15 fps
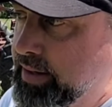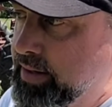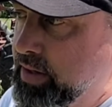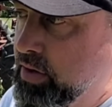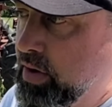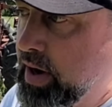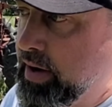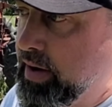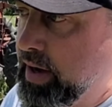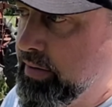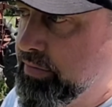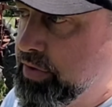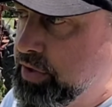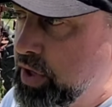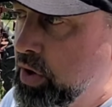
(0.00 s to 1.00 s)
you know,
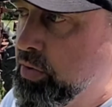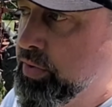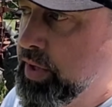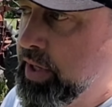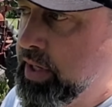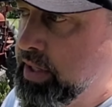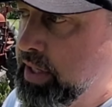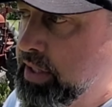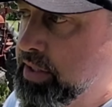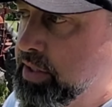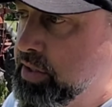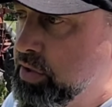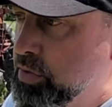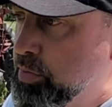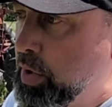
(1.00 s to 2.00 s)
I've shown that it does a
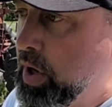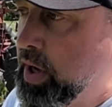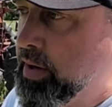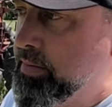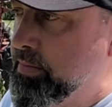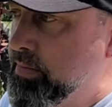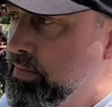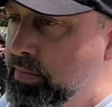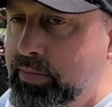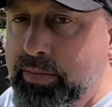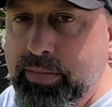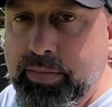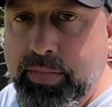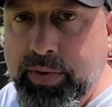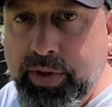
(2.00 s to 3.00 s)
2-bottom
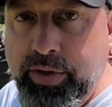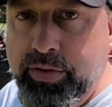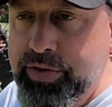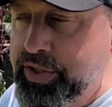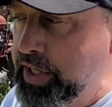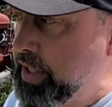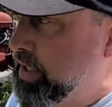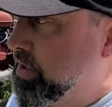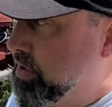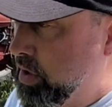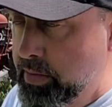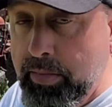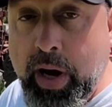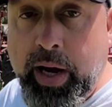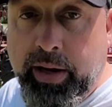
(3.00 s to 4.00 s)
little genius
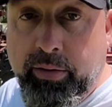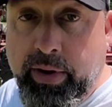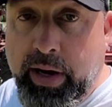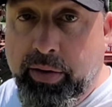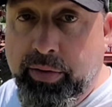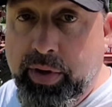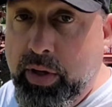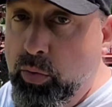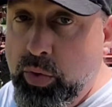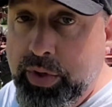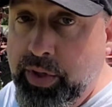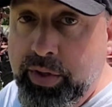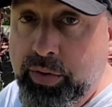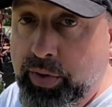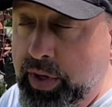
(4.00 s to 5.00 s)
on my ground. It
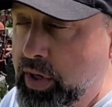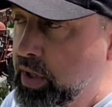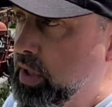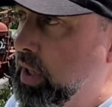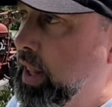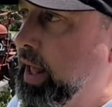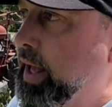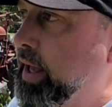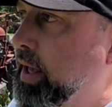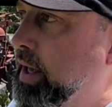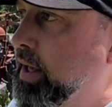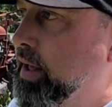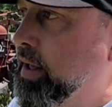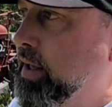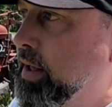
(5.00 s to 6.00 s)
wouldn't do it on clay
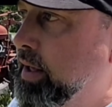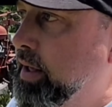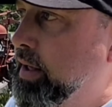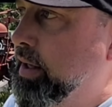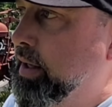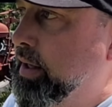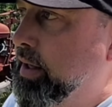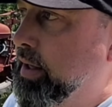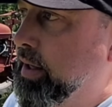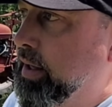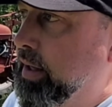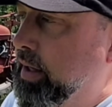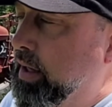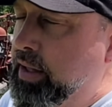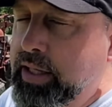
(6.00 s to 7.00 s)

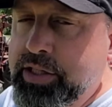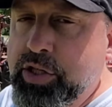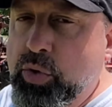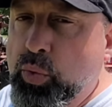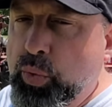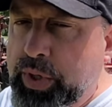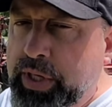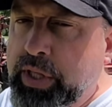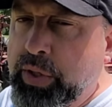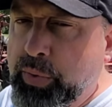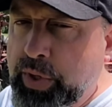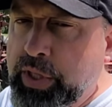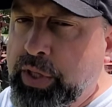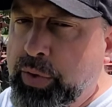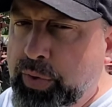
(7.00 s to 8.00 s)
unless you
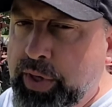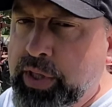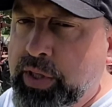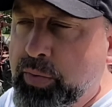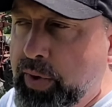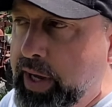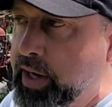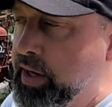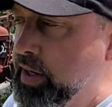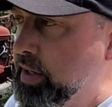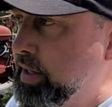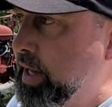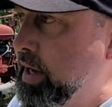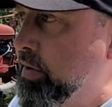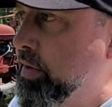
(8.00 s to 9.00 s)
really weighted it
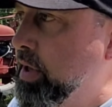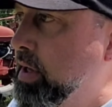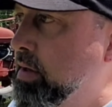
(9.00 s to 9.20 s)
down.